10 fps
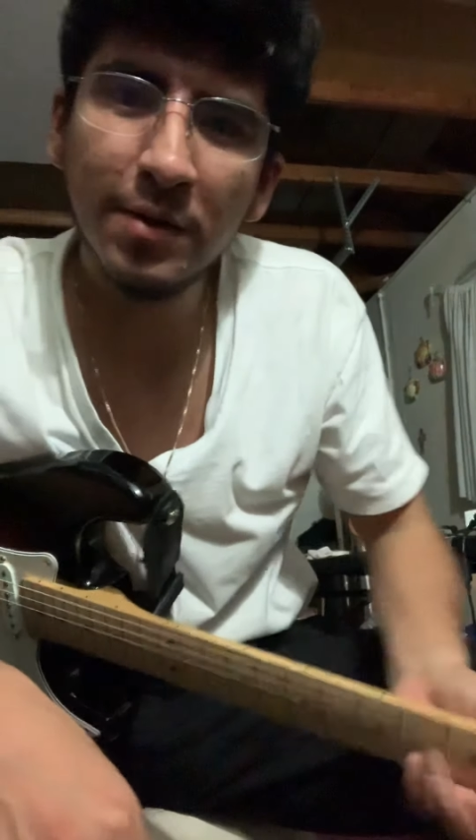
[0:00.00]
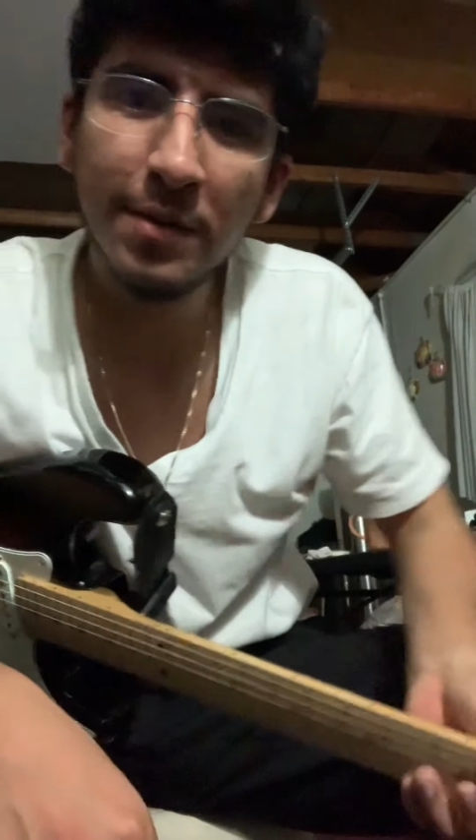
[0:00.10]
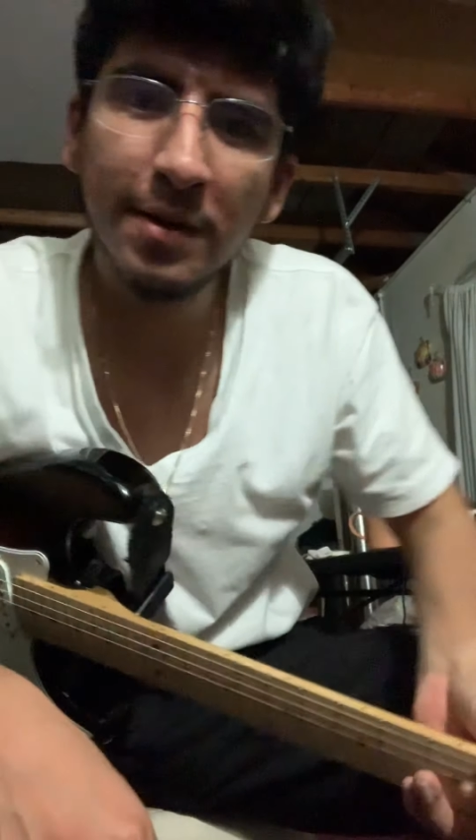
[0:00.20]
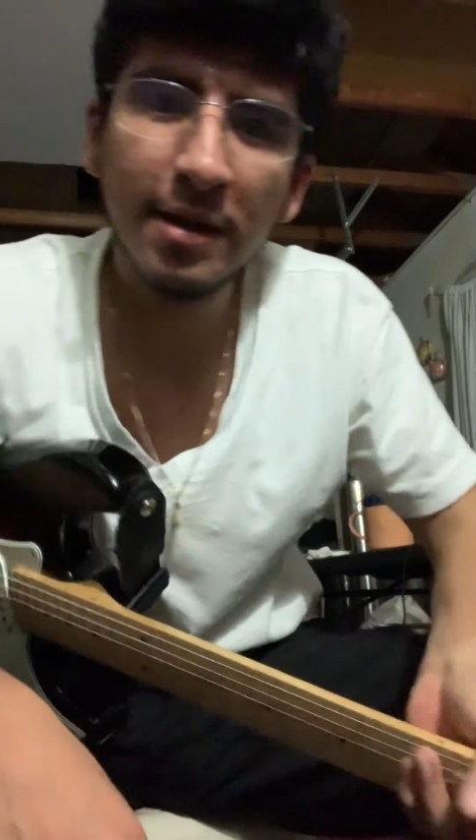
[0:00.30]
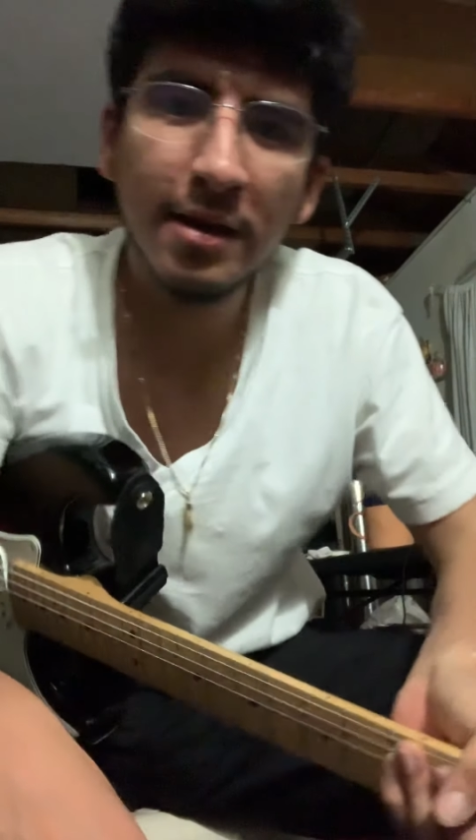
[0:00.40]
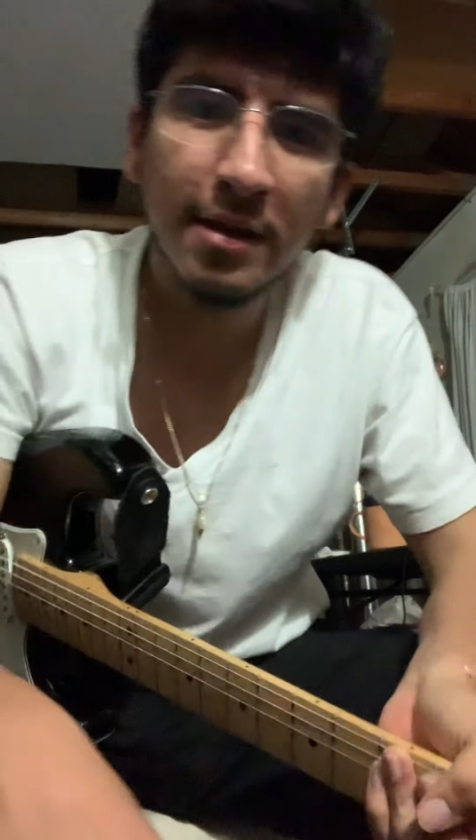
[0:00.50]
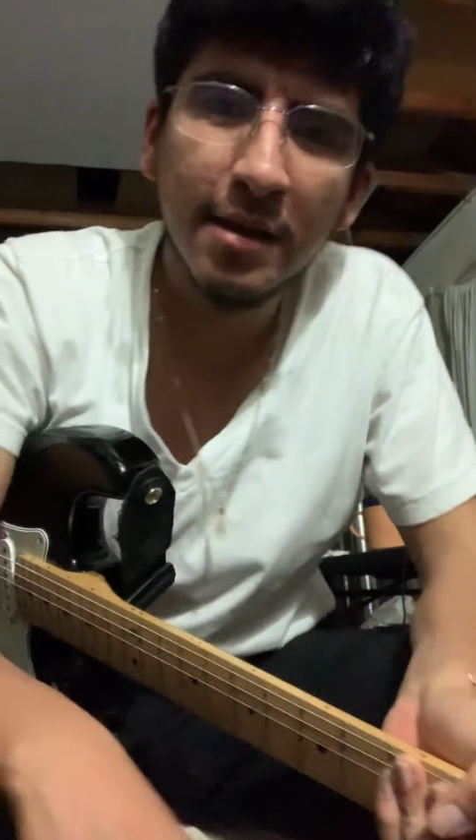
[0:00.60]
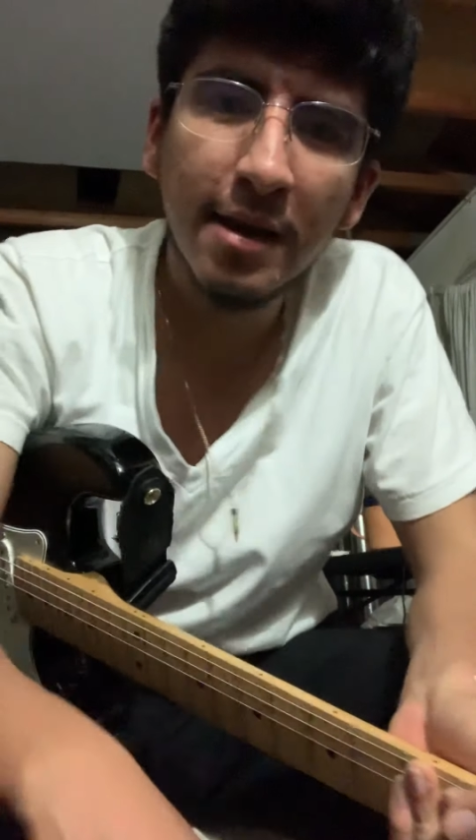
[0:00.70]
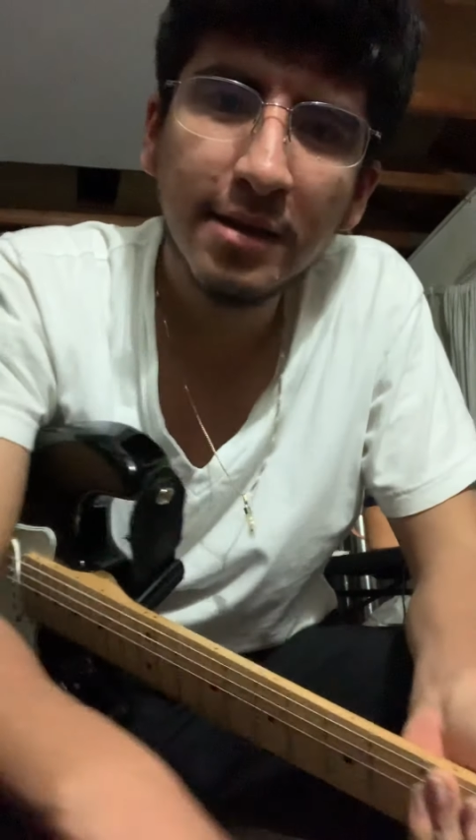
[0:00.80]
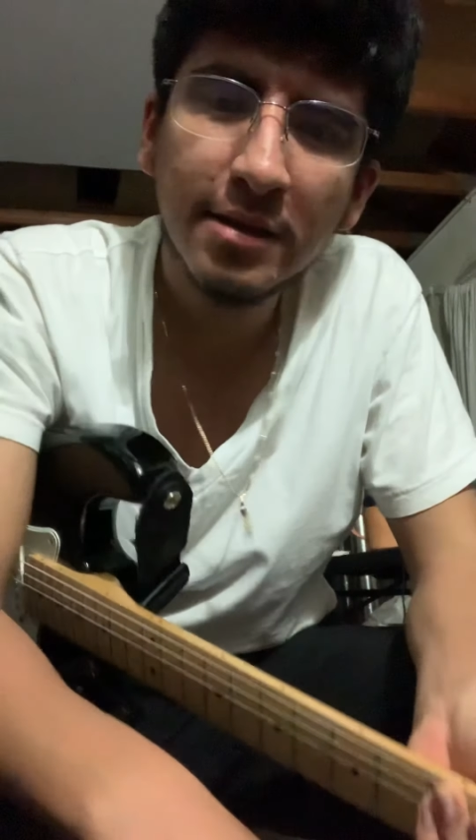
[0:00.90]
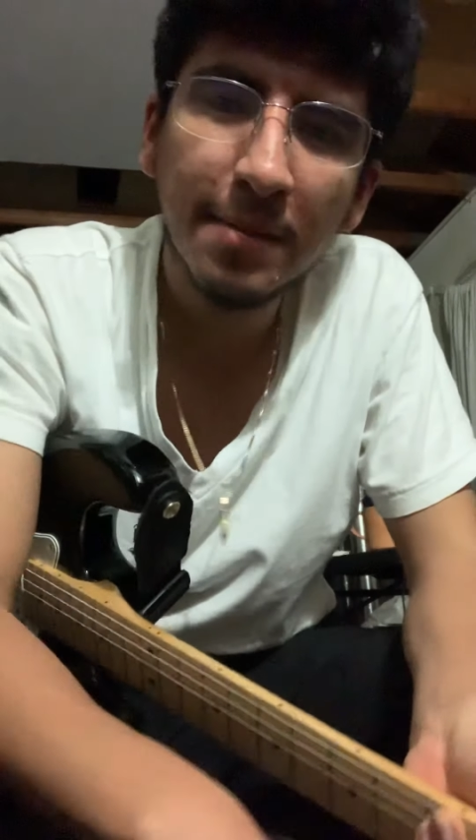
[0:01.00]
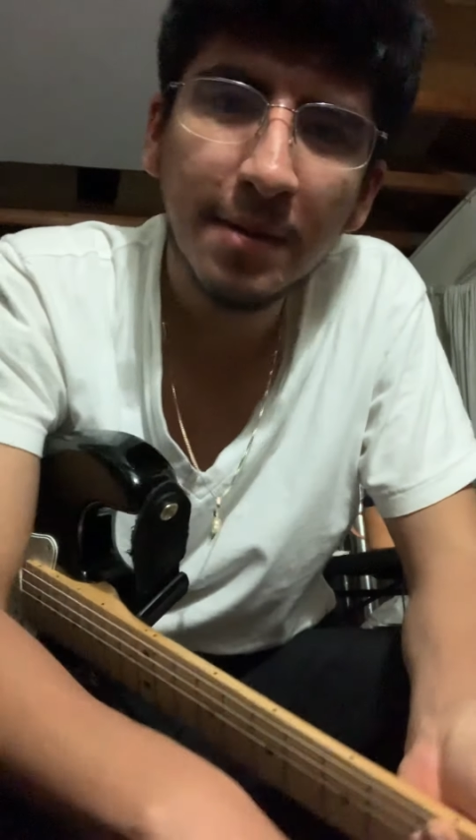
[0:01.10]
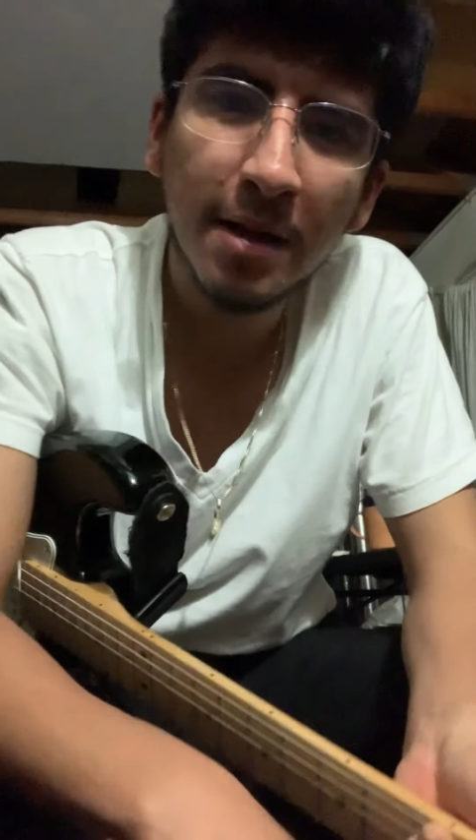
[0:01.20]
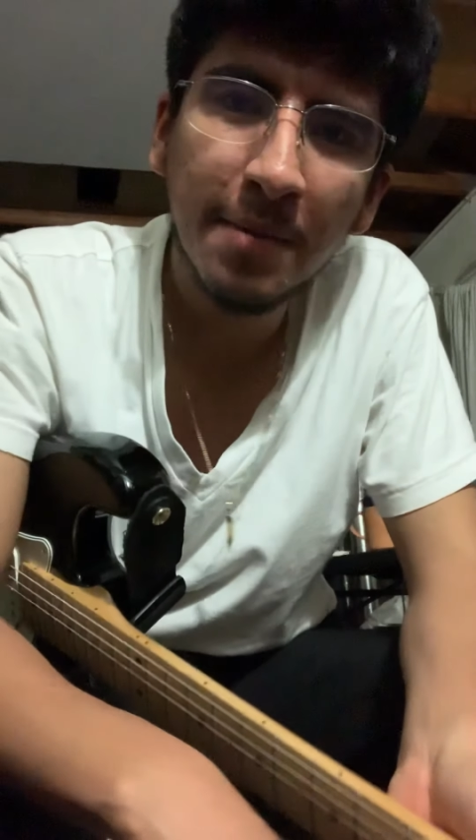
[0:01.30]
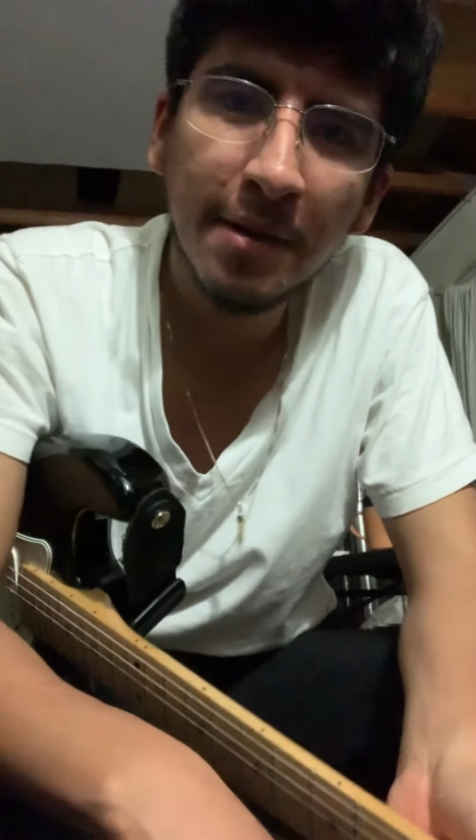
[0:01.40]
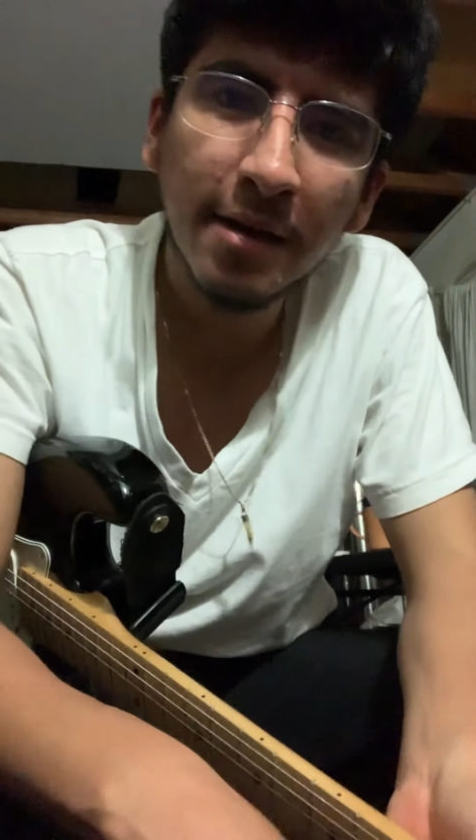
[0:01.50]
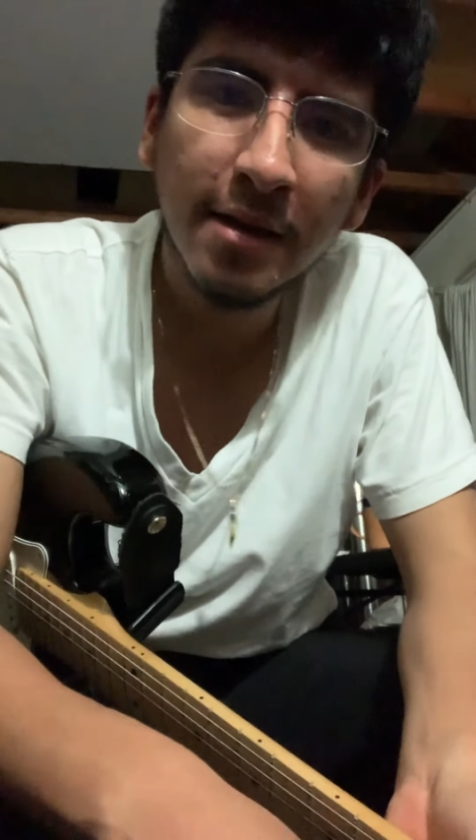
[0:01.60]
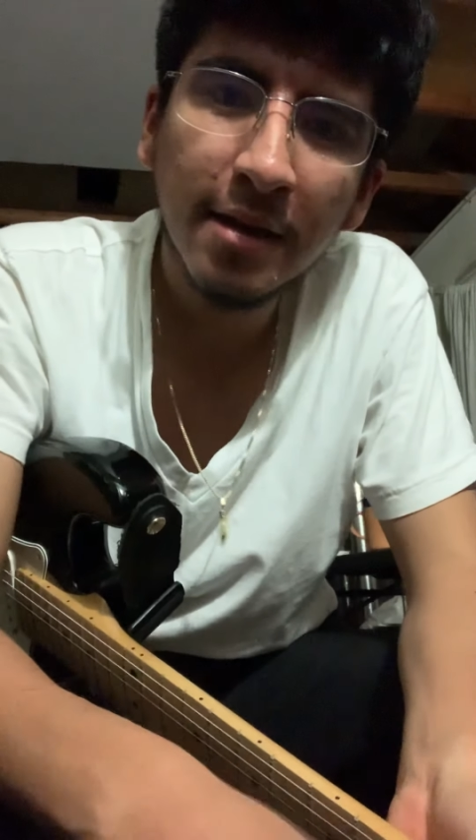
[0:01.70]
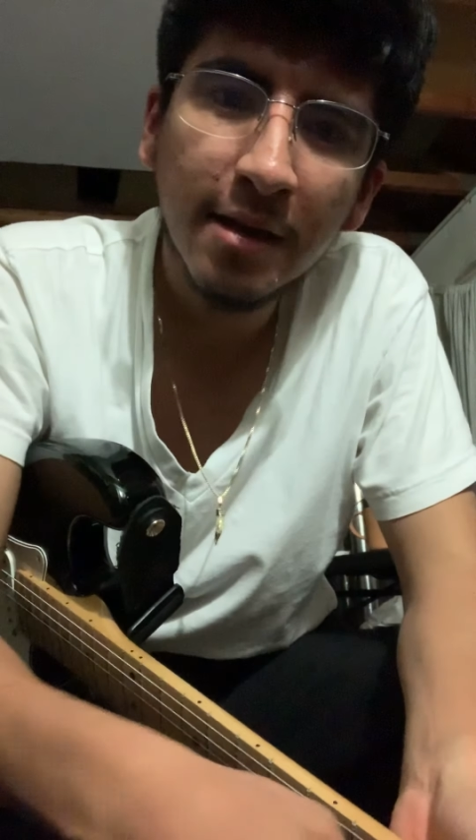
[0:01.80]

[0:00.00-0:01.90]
doing in the next upcoming,